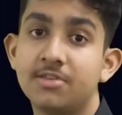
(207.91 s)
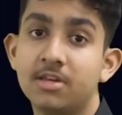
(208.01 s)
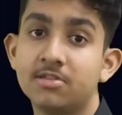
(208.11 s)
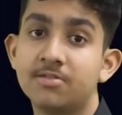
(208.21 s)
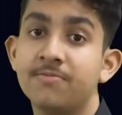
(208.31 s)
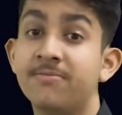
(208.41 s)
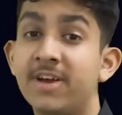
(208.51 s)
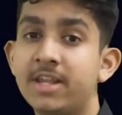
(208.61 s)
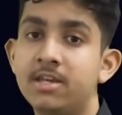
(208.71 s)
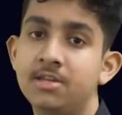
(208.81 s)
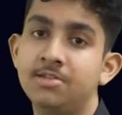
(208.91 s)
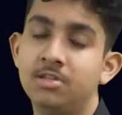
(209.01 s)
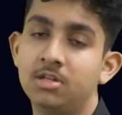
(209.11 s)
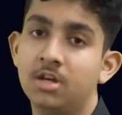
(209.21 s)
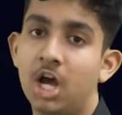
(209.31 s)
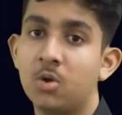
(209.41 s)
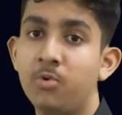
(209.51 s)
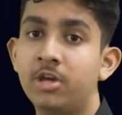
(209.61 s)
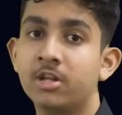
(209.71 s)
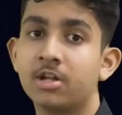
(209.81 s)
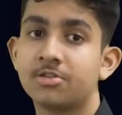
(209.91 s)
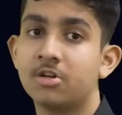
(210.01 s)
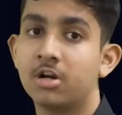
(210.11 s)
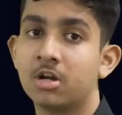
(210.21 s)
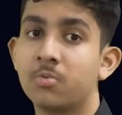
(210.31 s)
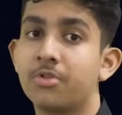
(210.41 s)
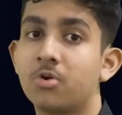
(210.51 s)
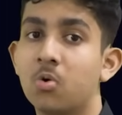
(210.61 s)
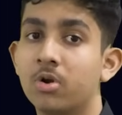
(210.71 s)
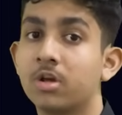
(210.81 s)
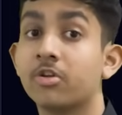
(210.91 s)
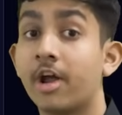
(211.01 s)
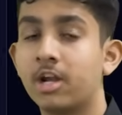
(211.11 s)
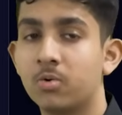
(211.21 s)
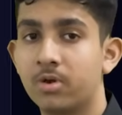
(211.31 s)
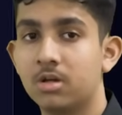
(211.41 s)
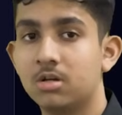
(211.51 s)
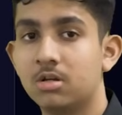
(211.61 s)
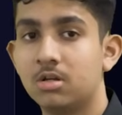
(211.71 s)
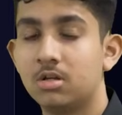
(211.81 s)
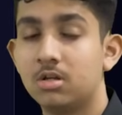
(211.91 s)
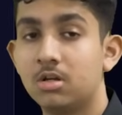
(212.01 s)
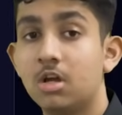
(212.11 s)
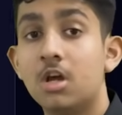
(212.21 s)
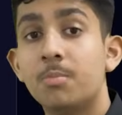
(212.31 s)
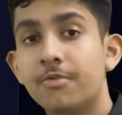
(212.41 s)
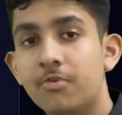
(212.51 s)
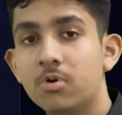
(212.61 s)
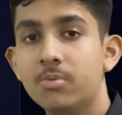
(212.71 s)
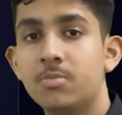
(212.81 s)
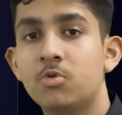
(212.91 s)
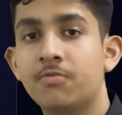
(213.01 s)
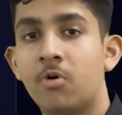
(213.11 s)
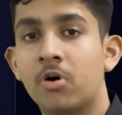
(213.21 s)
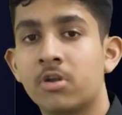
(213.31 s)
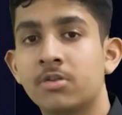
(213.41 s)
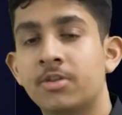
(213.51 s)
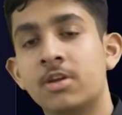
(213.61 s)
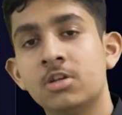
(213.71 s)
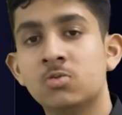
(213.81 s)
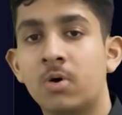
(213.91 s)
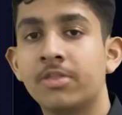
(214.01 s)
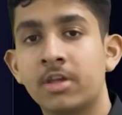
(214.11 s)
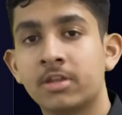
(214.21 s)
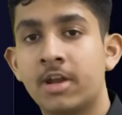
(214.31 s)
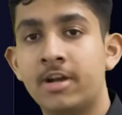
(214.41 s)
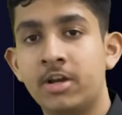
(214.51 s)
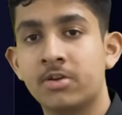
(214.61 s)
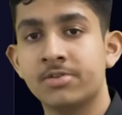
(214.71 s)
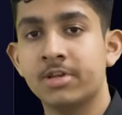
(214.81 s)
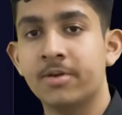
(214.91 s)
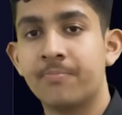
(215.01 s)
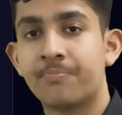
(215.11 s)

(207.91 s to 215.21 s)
things very easy, and we can get started with coding right away. Before we move on, there is one thing that I need to say.